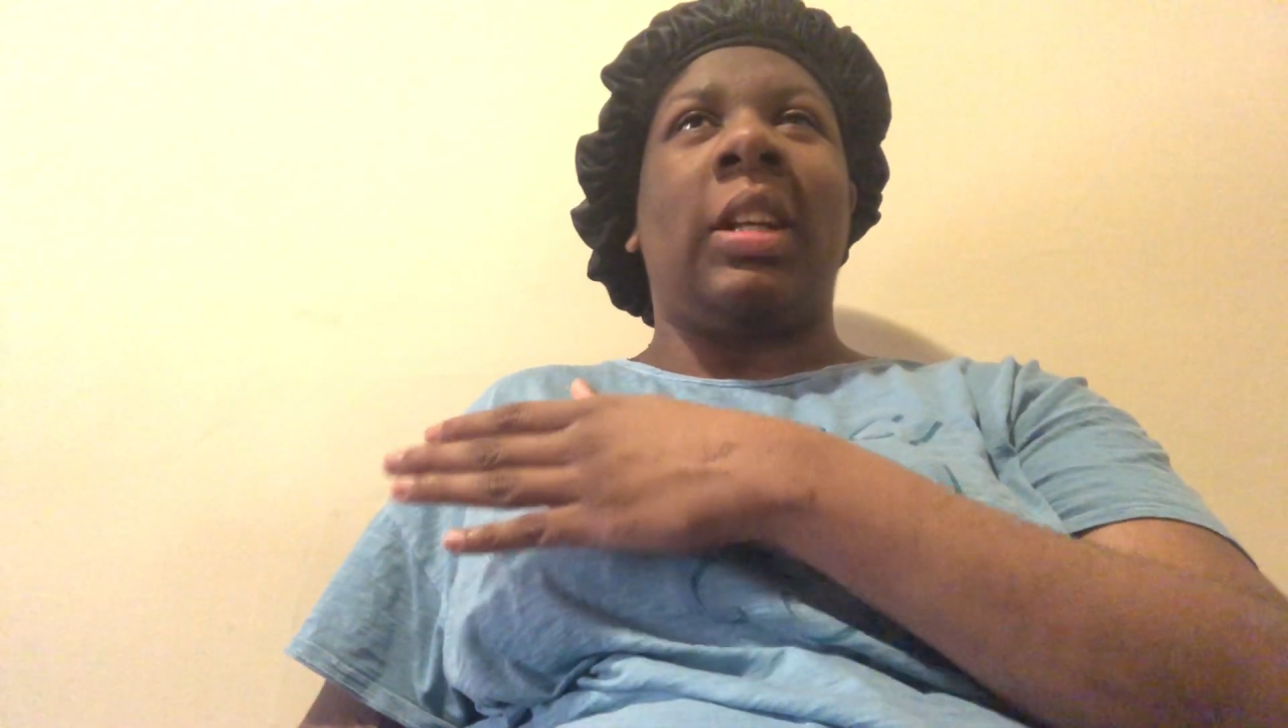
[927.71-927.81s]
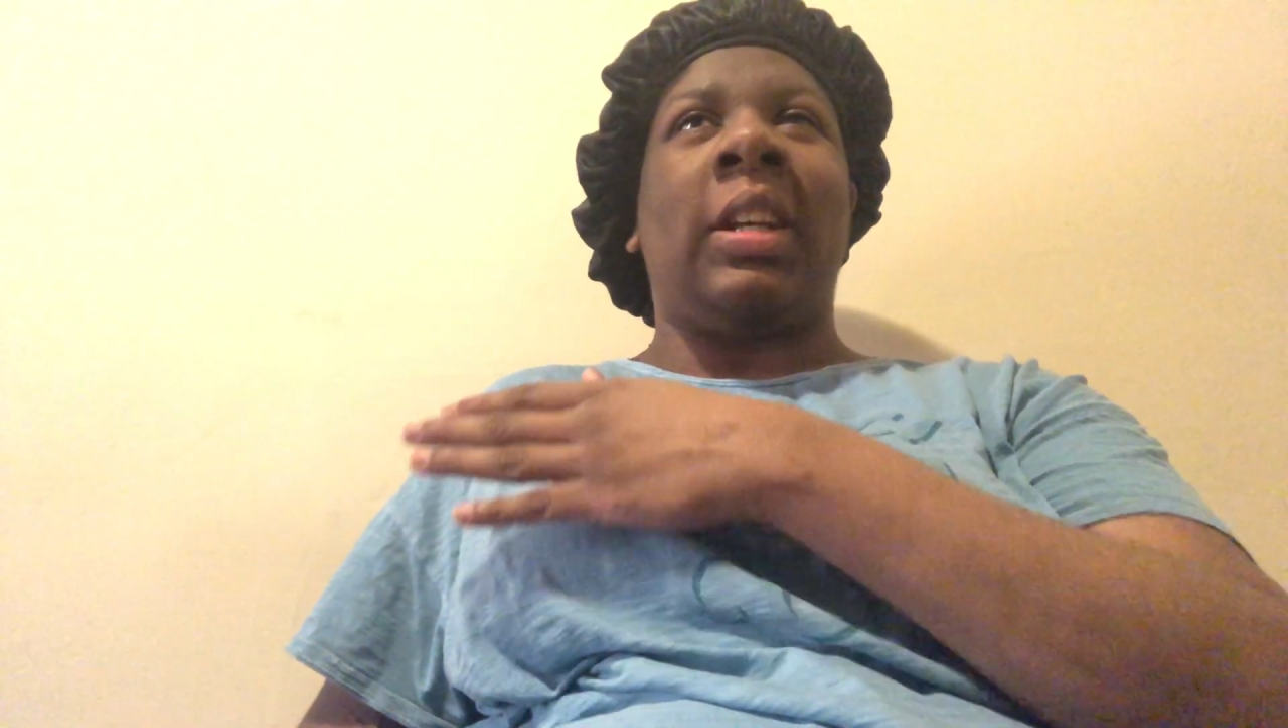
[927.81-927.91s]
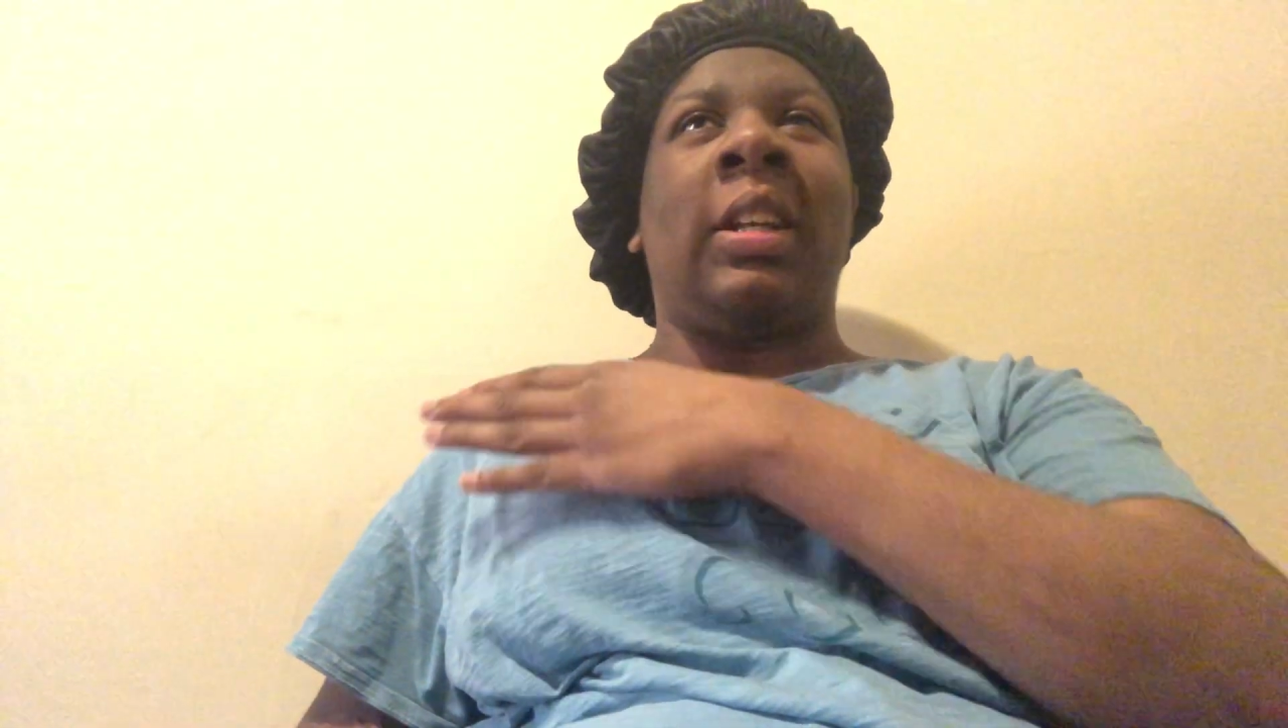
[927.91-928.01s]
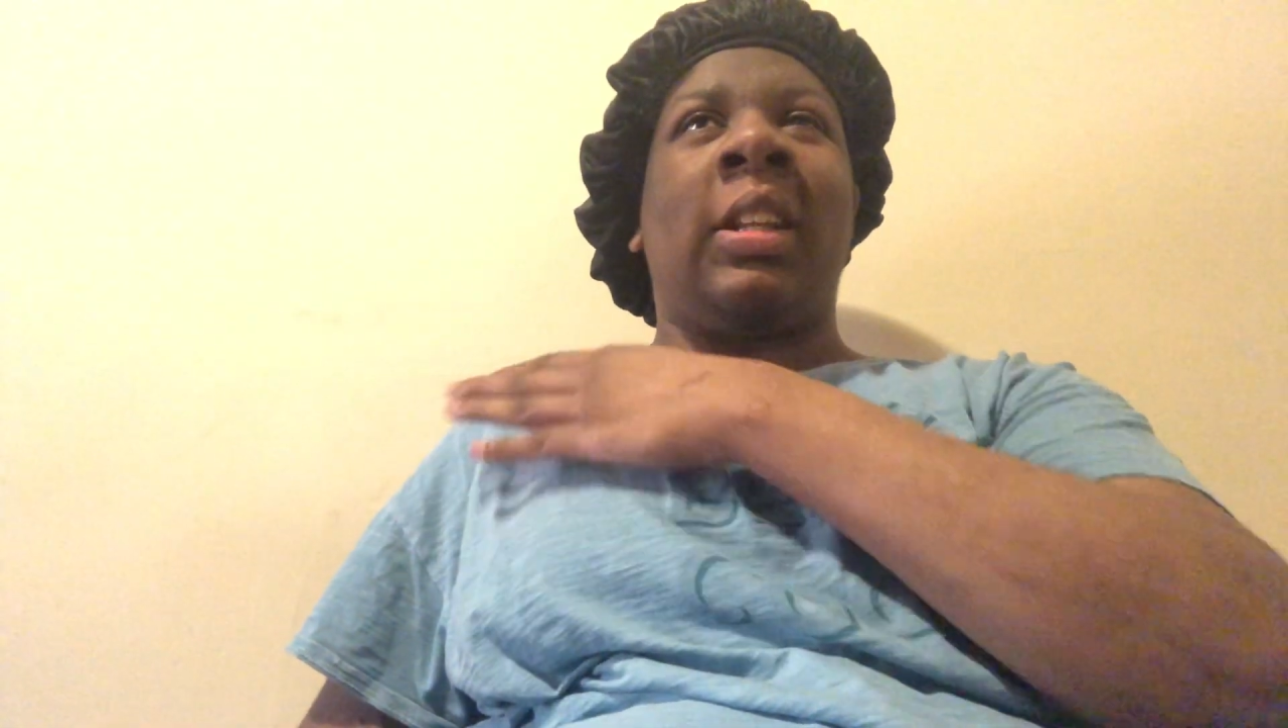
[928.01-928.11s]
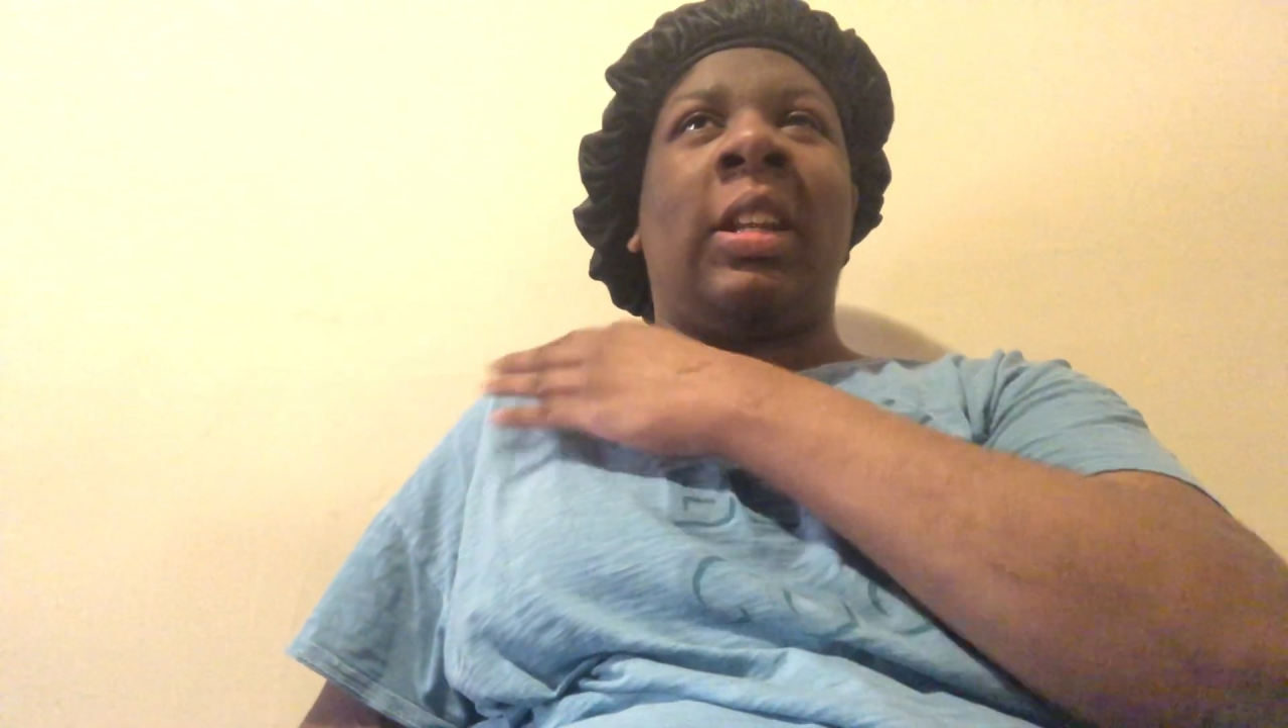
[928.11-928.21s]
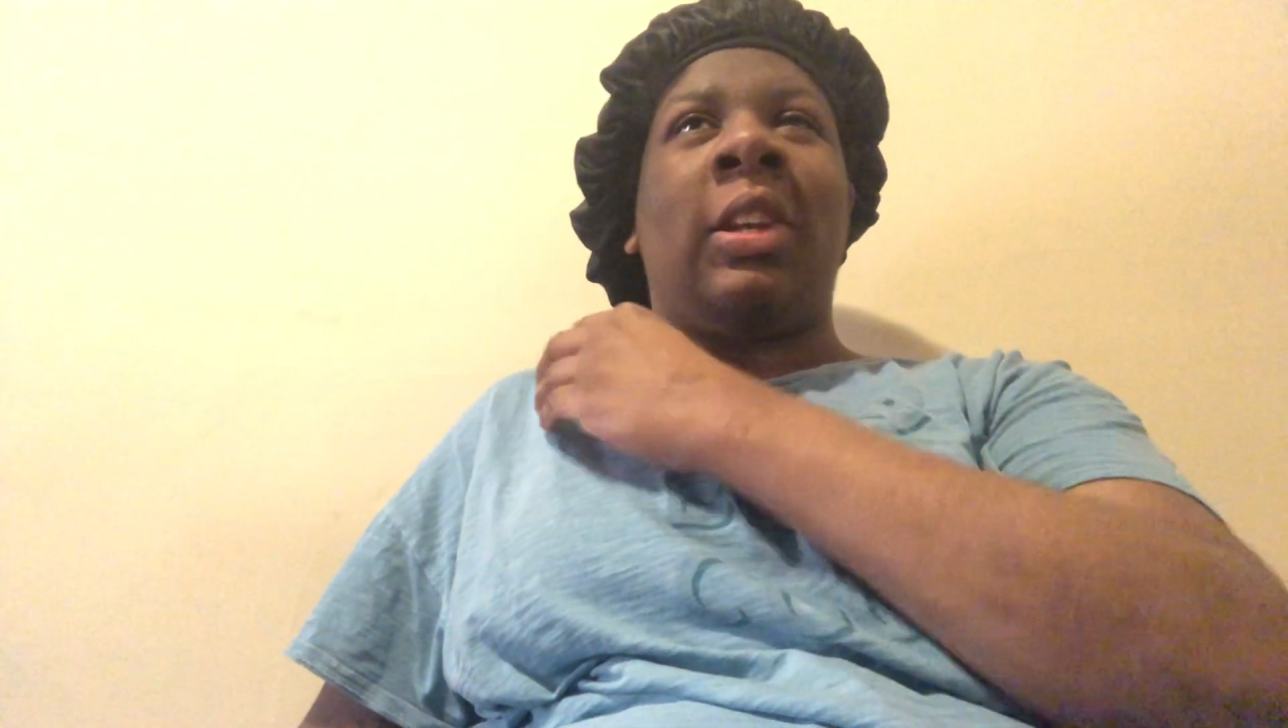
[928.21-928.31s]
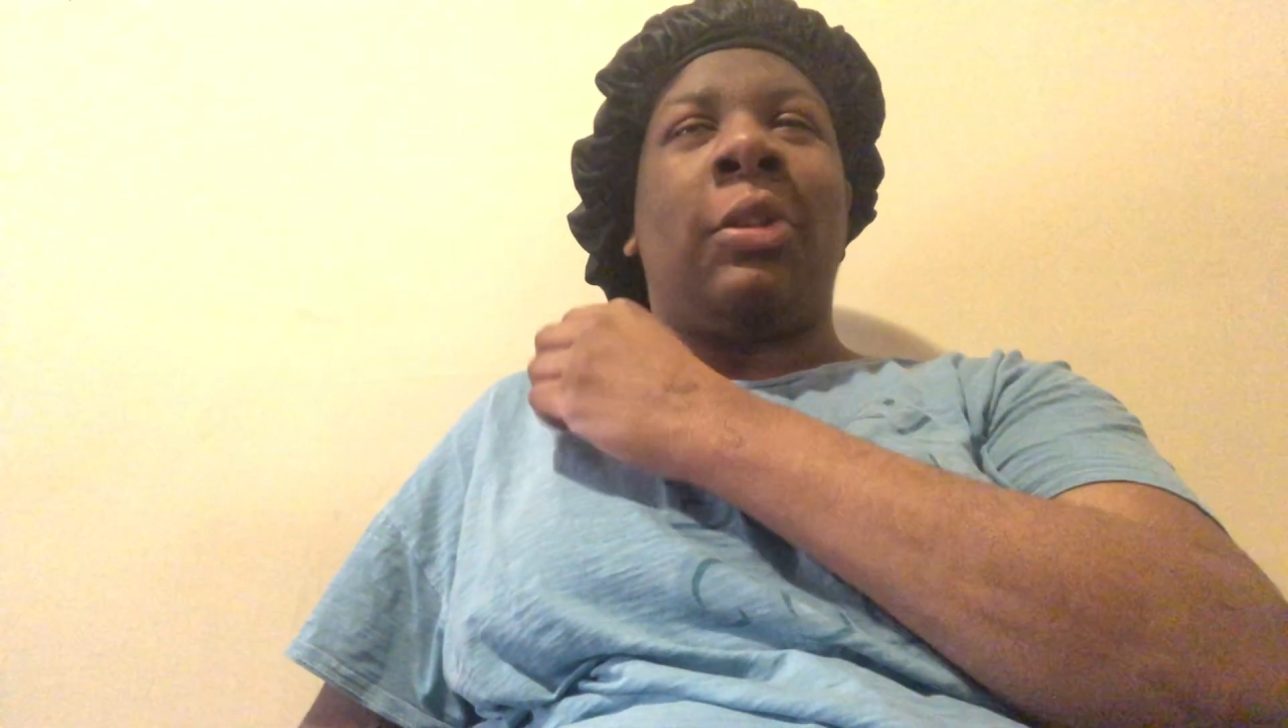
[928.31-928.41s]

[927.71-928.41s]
and he